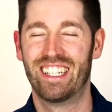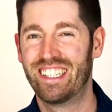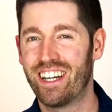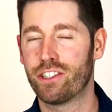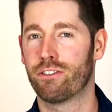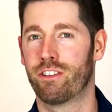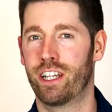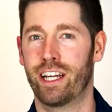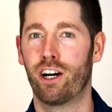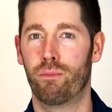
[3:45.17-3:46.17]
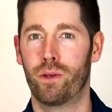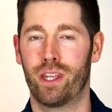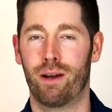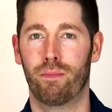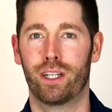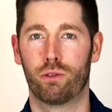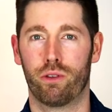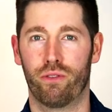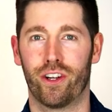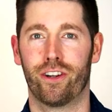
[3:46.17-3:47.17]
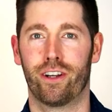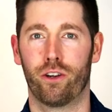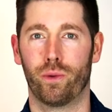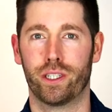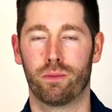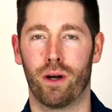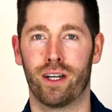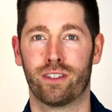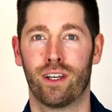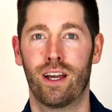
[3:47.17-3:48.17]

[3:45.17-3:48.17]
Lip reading: doesn't really help you that much with figuring out your weak spots.